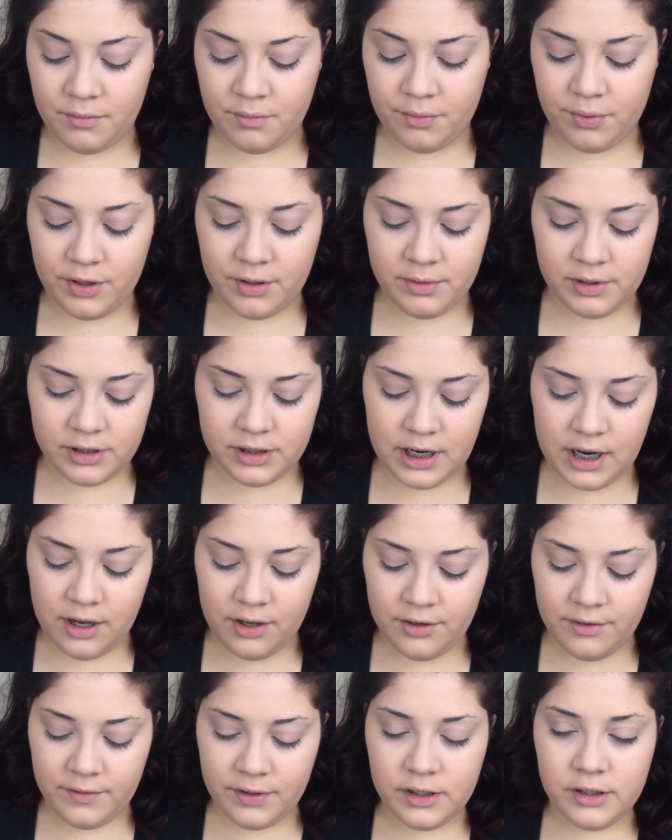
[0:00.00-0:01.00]
Pretty much
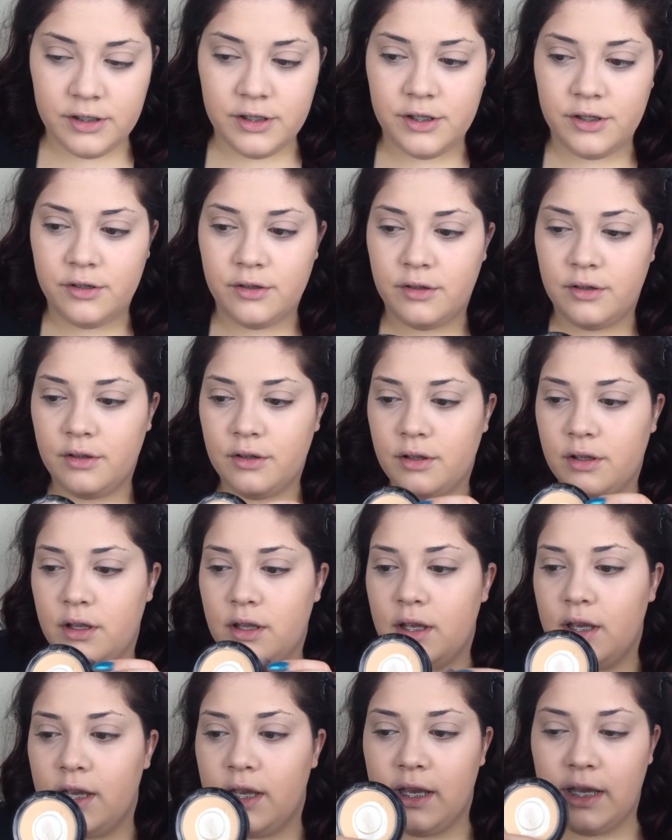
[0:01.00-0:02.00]
out of it too.
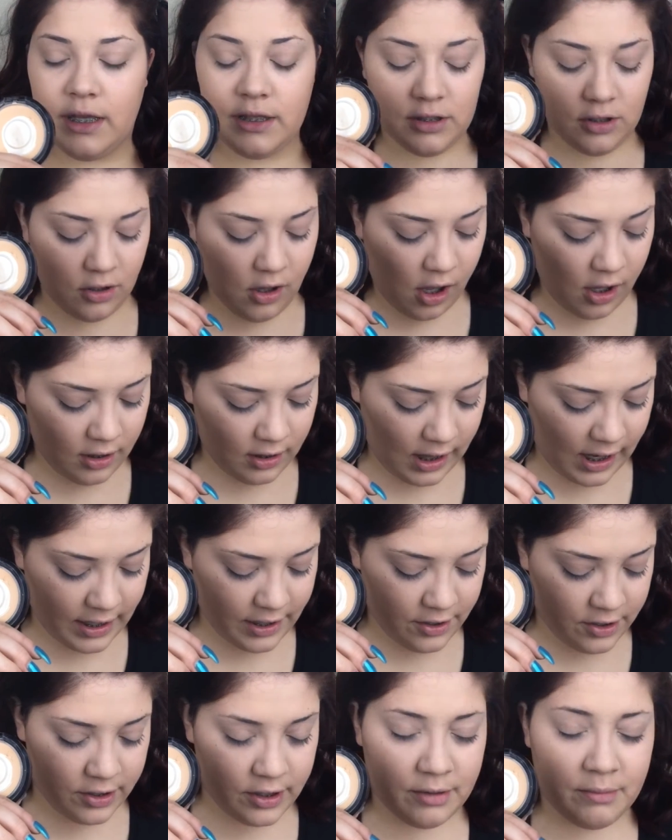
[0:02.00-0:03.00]
It's a lot
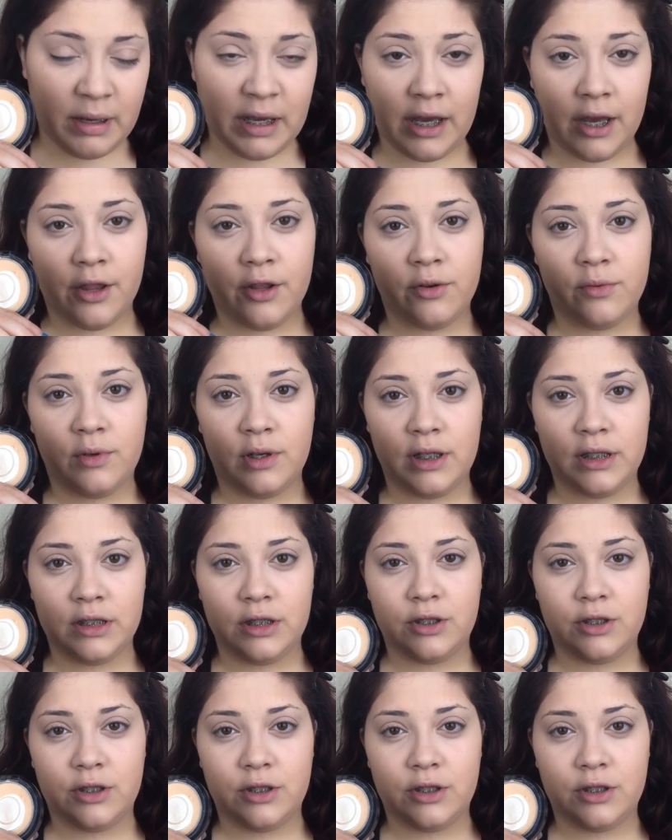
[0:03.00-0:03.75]
lighter than my other one,